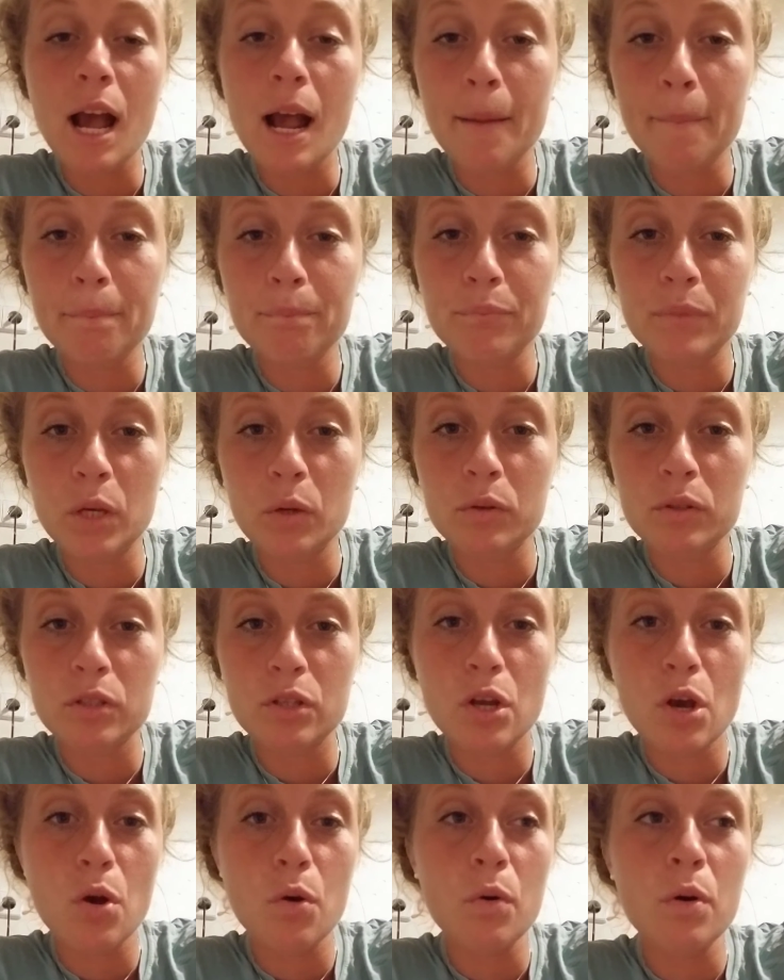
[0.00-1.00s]
There was no
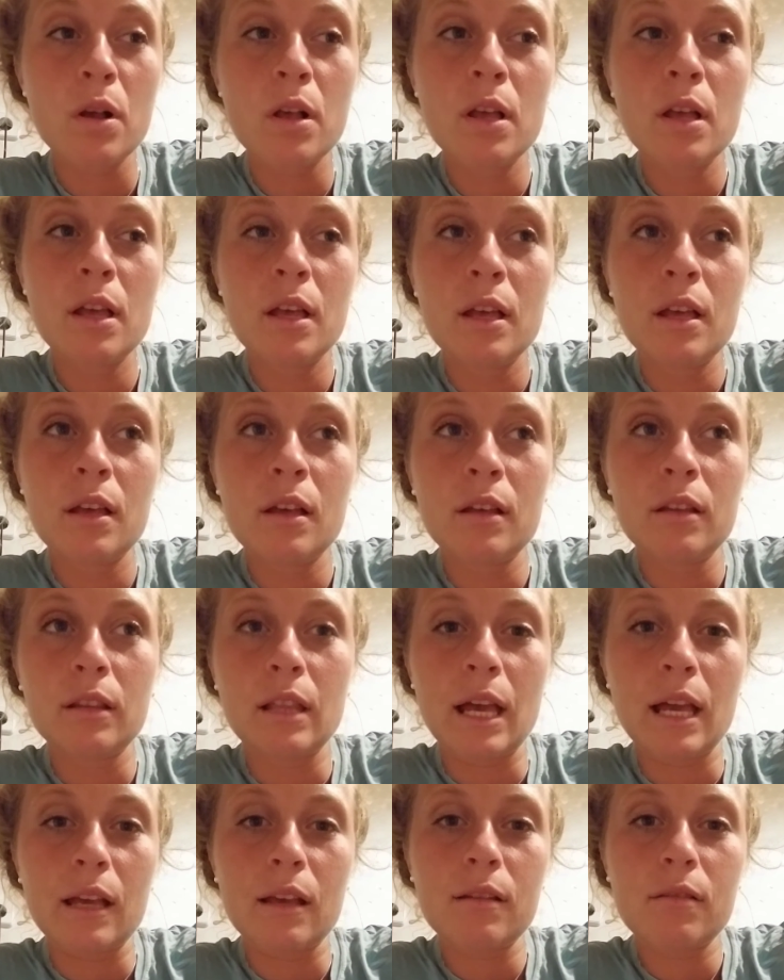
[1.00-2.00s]

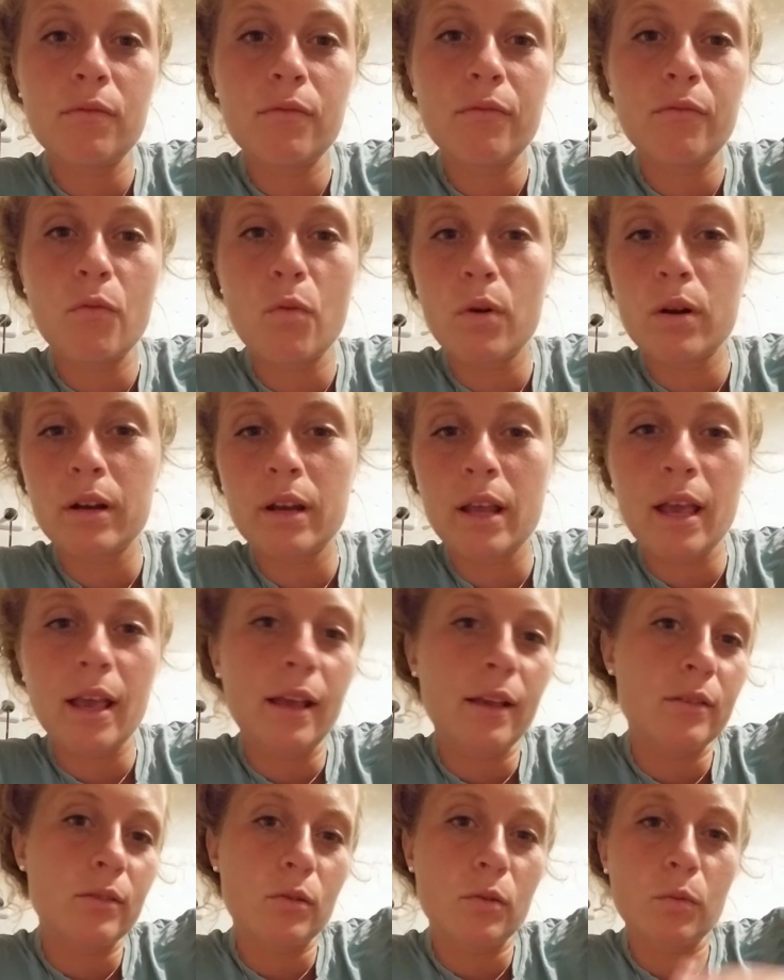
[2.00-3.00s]
4 days or
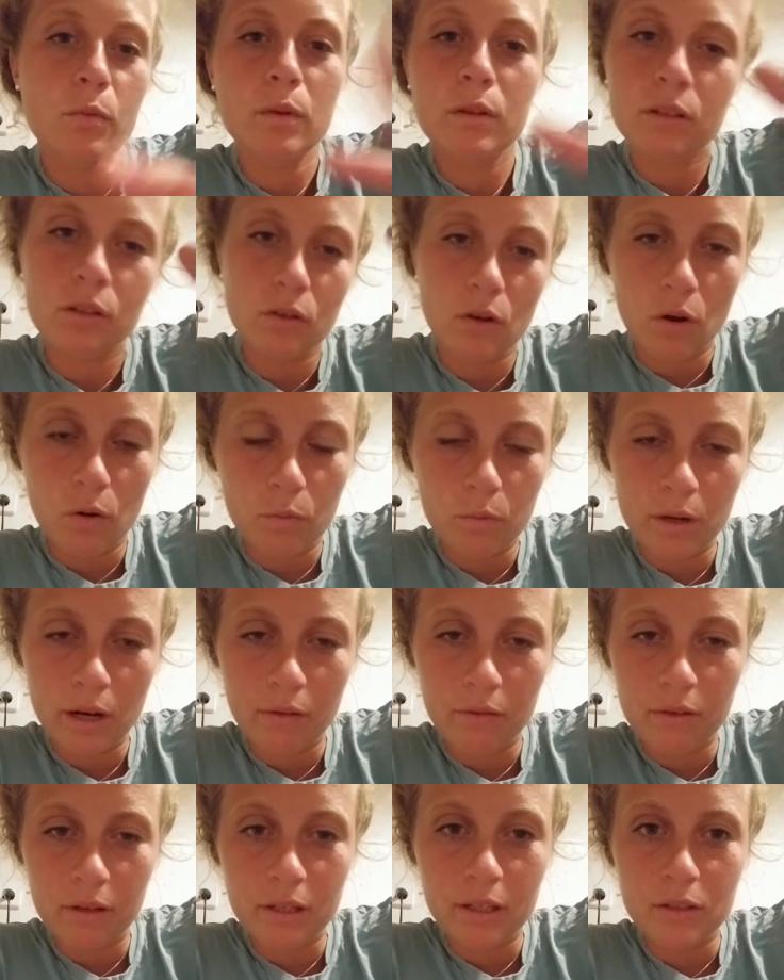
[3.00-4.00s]
whatever. And
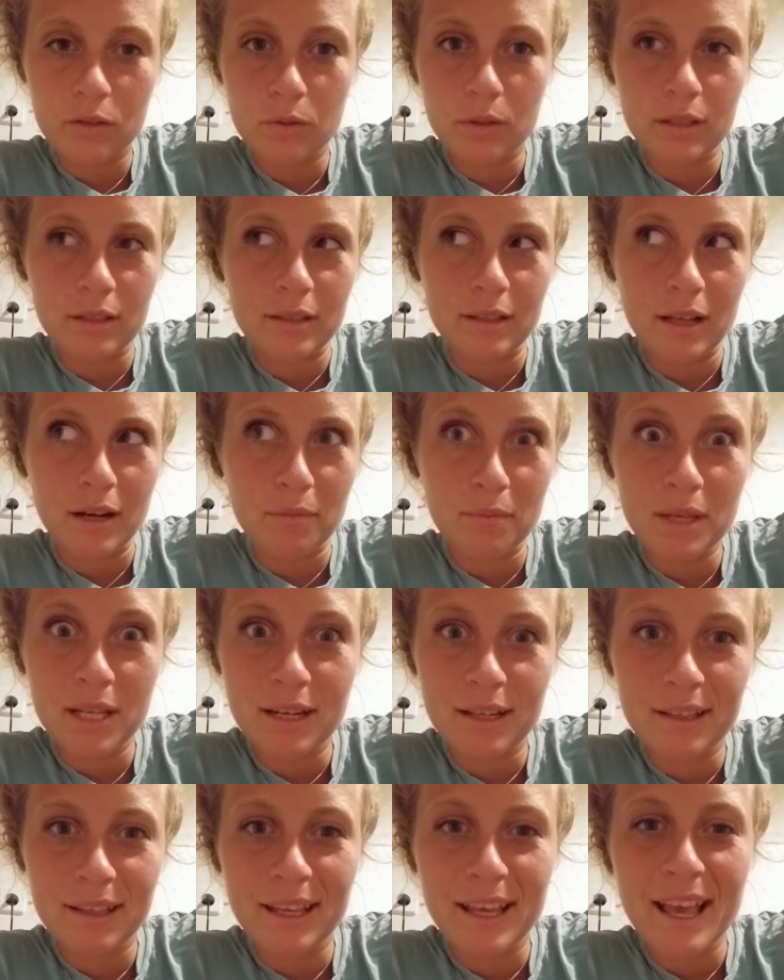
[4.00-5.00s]
so he said
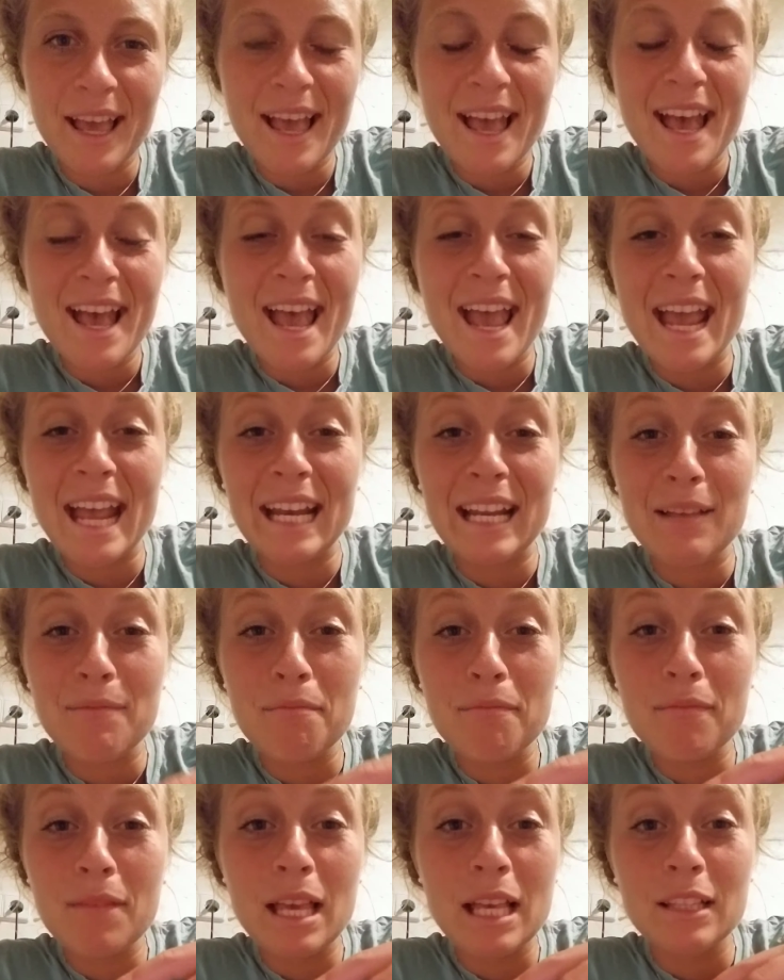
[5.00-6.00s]
immediately.
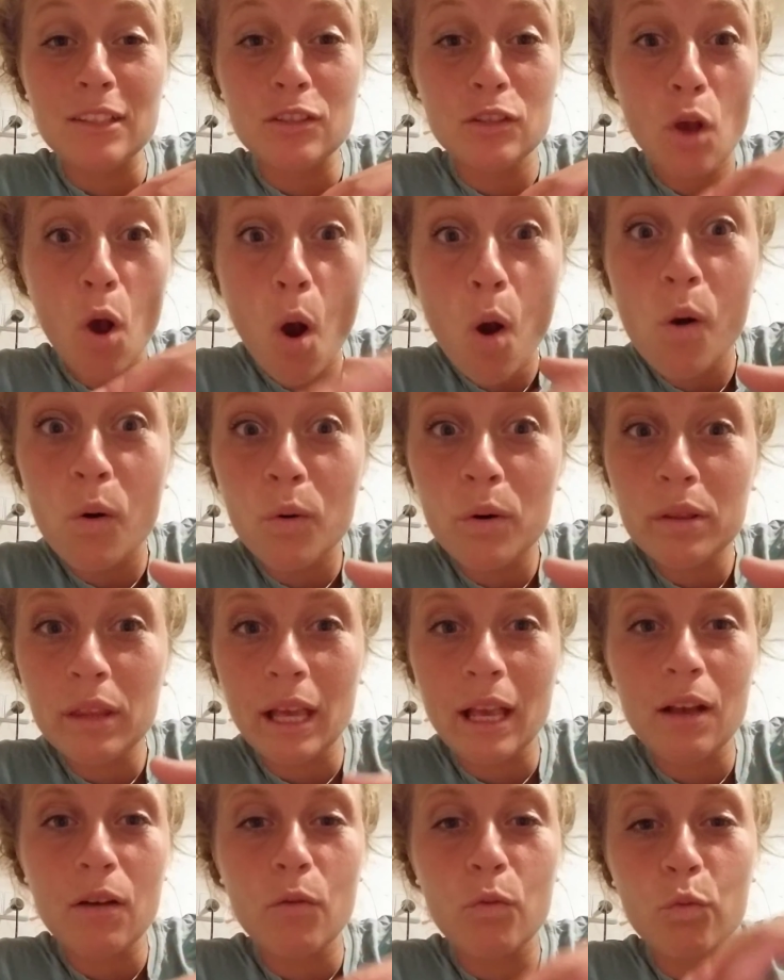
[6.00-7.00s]
And so
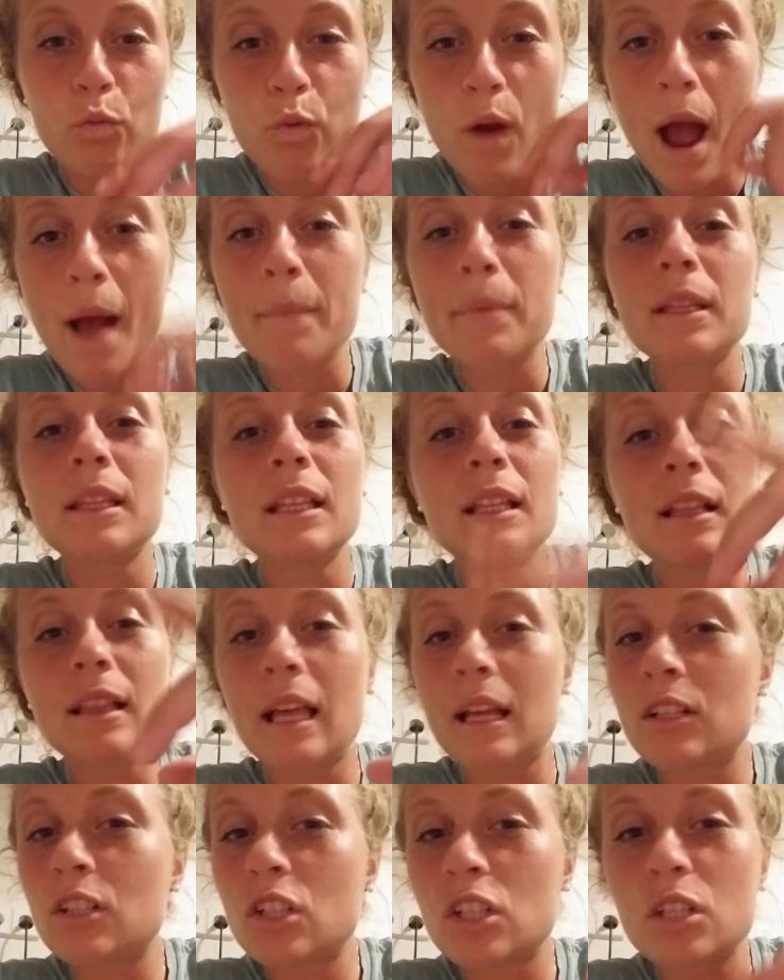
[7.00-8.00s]
rapidly,
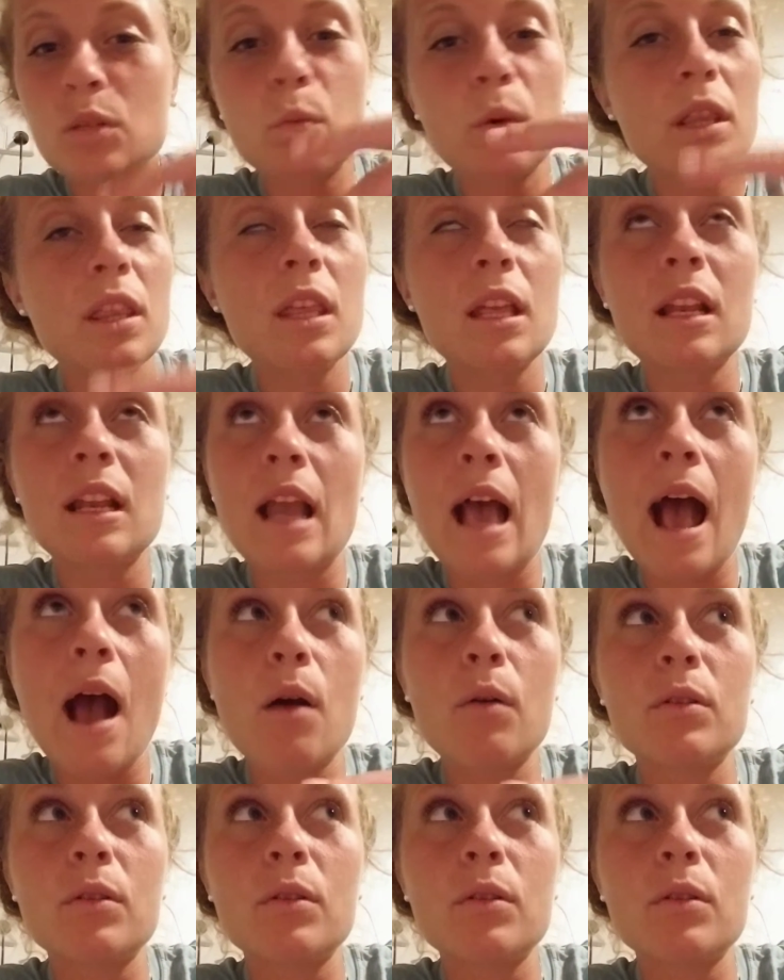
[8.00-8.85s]
just within hours,